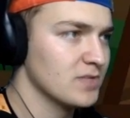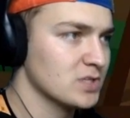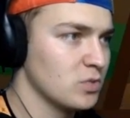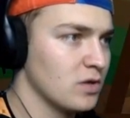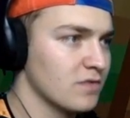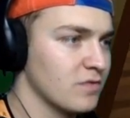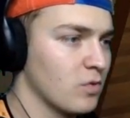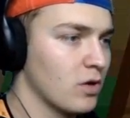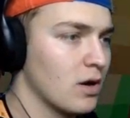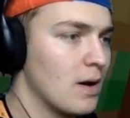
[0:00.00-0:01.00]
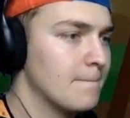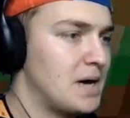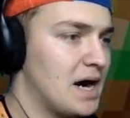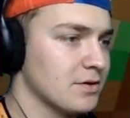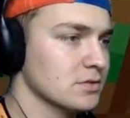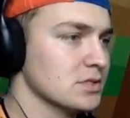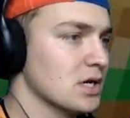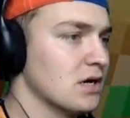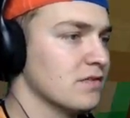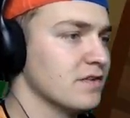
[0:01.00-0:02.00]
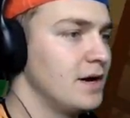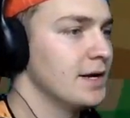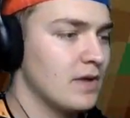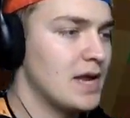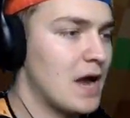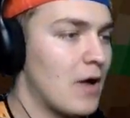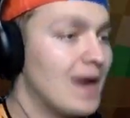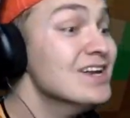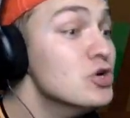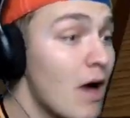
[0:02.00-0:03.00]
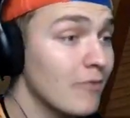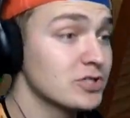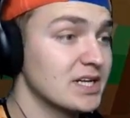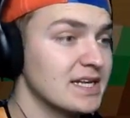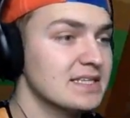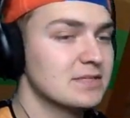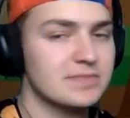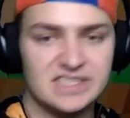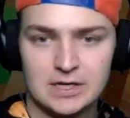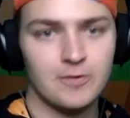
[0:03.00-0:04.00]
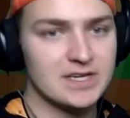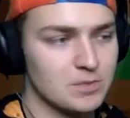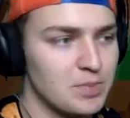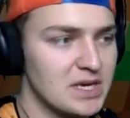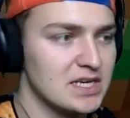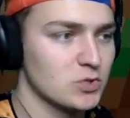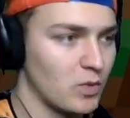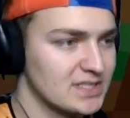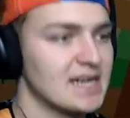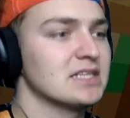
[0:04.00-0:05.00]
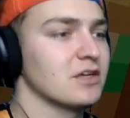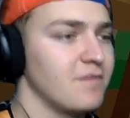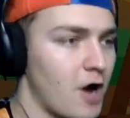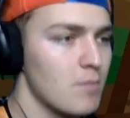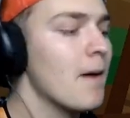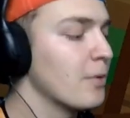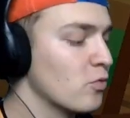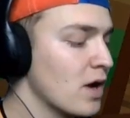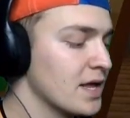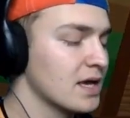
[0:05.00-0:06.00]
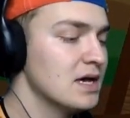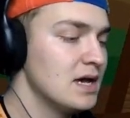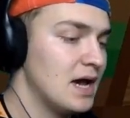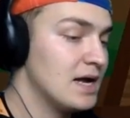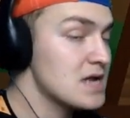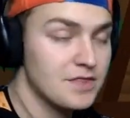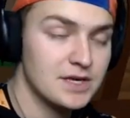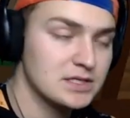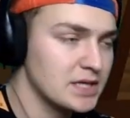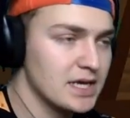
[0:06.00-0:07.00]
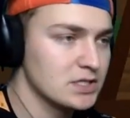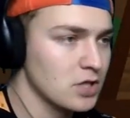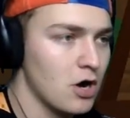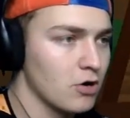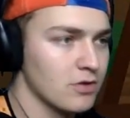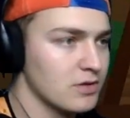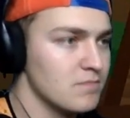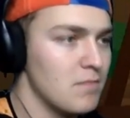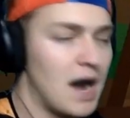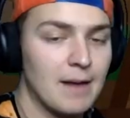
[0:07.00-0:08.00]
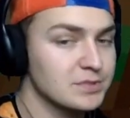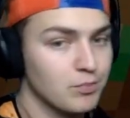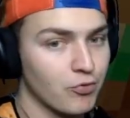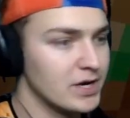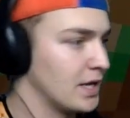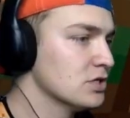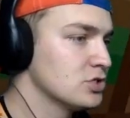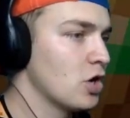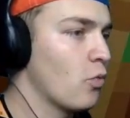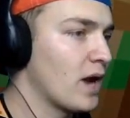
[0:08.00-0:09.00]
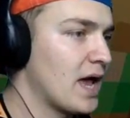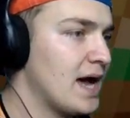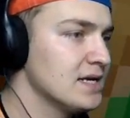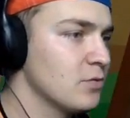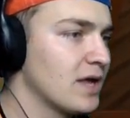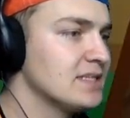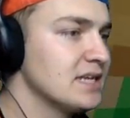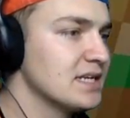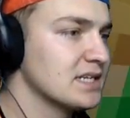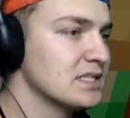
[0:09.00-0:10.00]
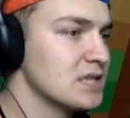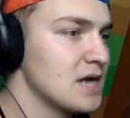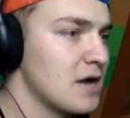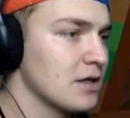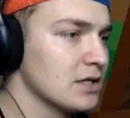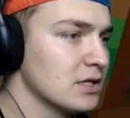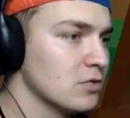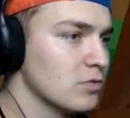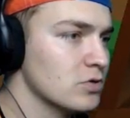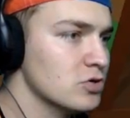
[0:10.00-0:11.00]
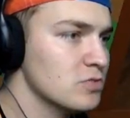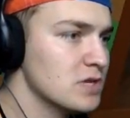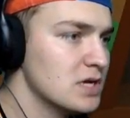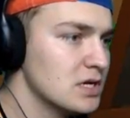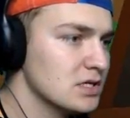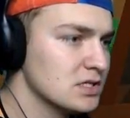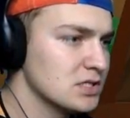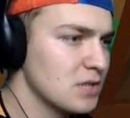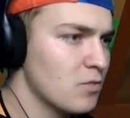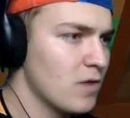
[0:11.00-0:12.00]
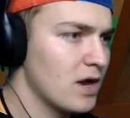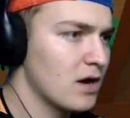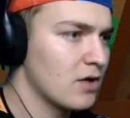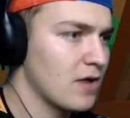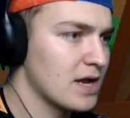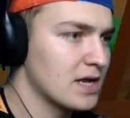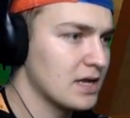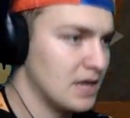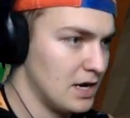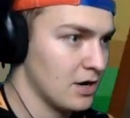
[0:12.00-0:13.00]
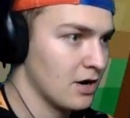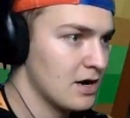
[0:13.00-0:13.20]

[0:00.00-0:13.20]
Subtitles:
one for bottles of honey. Now, I knew I was going to need some serious bees once I get the farm up and running, and nothing takes longer than mobs breeding. So what I did is I dug out a little room somewhere right here,